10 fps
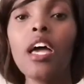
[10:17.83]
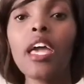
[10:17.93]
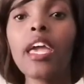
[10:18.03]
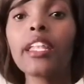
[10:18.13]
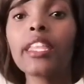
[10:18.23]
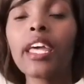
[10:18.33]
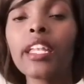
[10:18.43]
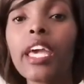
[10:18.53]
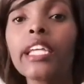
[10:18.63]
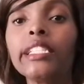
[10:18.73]
and
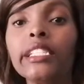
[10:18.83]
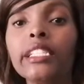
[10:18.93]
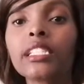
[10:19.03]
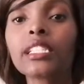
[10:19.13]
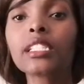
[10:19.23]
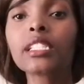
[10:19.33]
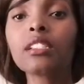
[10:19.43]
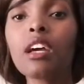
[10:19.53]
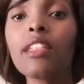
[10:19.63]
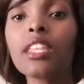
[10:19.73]
then
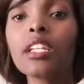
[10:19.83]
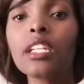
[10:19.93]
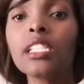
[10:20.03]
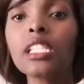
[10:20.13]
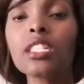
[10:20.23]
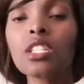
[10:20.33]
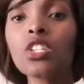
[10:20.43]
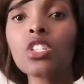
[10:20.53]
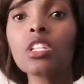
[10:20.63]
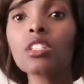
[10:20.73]
a
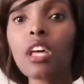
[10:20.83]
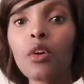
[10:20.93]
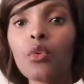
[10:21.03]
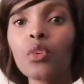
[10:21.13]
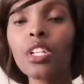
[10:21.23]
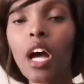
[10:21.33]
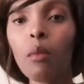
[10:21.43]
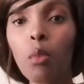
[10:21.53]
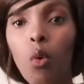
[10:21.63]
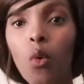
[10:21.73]
decision is agreed
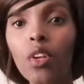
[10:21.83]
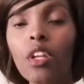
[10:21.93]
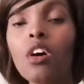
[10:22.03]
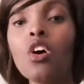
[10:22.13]
upon.